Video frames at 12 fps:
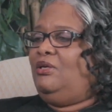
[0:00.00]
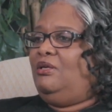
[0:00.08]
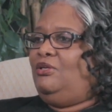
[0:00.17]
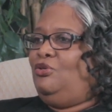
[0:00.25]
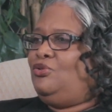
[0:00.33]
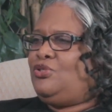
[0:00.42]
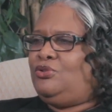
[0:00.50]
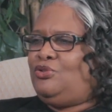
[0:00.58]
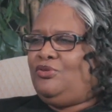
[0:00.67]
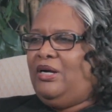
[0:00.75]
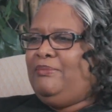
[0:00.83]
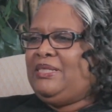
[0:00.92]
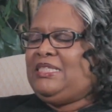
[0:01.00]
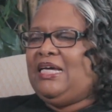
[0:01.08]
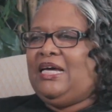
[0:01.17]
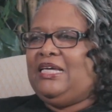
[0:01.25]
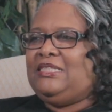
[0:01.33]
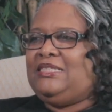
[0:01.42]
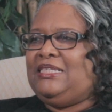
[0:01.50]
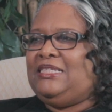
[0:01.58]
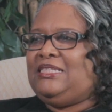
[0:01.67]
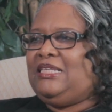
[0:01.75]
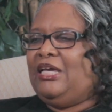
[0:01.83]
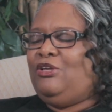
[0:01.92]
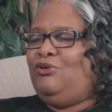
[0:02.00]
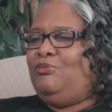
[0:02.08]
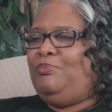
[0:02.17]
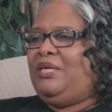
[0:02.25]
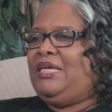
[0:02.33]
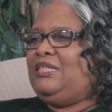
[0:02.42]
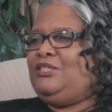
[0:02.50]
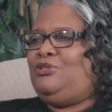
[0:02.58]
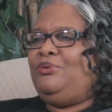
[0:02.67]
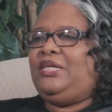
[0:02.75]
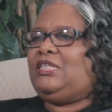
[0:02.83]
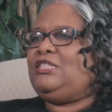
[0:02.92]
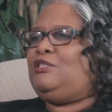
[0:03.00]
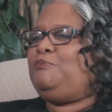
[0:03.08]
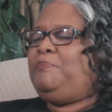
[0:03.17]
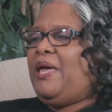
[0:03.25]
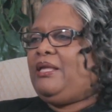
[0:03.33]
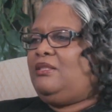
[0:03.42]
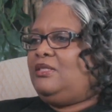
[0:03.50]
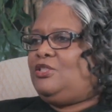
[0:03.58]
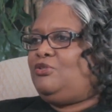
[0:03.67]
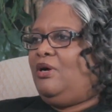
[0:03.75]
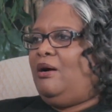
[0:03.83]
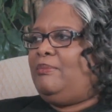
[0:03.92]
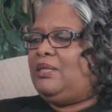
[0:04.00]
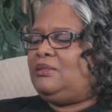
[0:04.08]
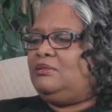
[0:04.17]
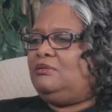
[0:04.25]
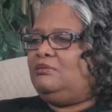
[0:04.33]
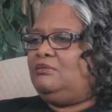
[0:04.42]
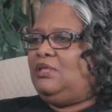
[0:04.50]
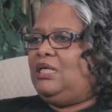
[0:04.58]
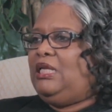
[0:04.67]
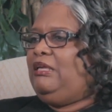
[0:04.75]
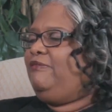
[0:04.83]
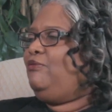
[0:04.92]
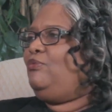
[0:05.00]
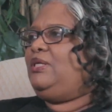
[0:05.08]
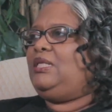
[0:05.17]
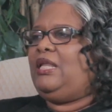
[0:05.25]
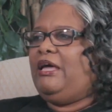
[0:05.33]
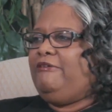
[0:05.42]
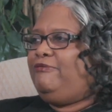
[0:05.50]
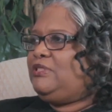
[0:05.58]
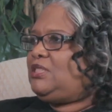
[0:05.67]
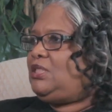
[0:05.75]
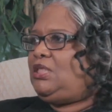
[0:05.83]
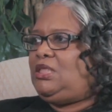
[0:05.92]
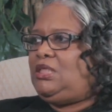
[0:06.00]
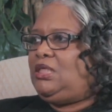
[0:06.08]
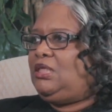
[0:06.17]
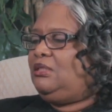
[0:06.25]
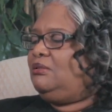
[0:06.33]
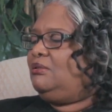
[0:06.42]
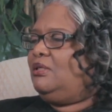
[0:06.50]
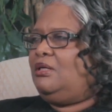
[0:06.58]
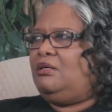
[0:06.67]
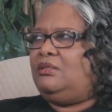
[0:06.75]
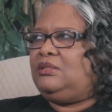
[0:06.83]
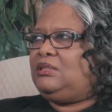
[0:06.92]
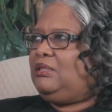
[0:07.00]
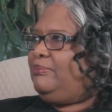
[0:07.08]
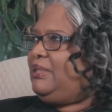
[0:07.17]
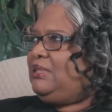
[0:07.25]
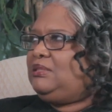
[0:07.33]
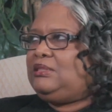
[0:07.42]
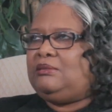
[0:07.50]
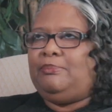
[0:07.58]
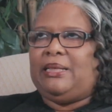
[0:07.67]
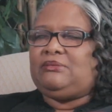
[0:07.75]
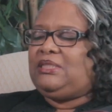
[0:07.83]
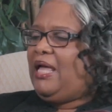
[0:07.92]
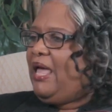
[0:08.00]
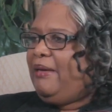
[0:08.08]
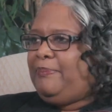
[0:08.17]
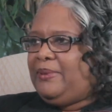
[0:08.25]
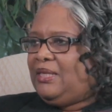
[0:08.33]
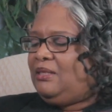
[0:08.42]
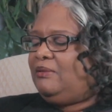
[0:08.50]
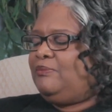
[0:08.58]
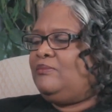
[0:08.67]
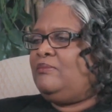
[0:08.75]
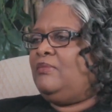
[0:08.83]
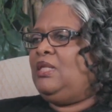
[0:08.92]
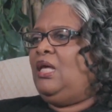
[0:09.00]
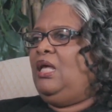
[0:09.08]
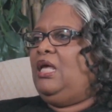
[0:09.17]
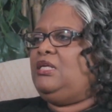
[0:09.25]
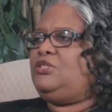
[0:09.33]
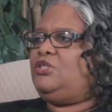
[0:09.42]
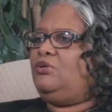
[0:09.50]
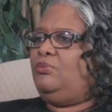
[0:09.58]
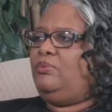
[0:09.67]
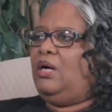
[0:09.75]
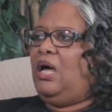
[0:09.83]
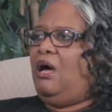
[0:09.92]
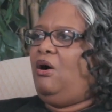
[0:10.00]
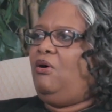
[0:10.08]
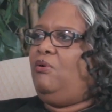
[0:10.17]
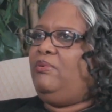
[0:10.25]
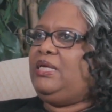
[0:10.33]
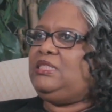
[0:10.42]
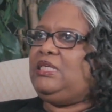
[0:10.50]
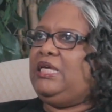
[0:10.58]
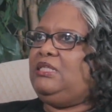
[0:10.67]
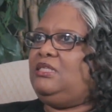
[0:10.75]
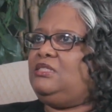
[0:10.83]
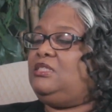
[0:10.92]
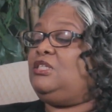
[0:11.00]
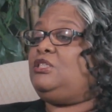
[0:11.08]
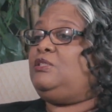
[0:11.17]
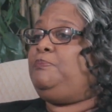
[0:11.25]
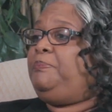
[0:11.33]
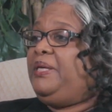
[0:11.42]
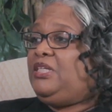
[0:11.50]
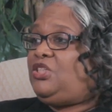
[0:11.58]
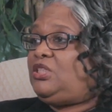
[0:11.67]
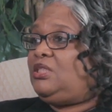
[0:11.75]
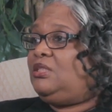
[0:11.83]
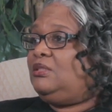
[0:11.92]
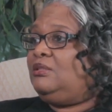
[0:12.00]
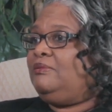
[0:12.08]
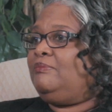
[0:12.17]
You so traumatized, it's like you begin to expect the trauma. And even when life is good, no, something's about to happen. And so I always had this suspicion,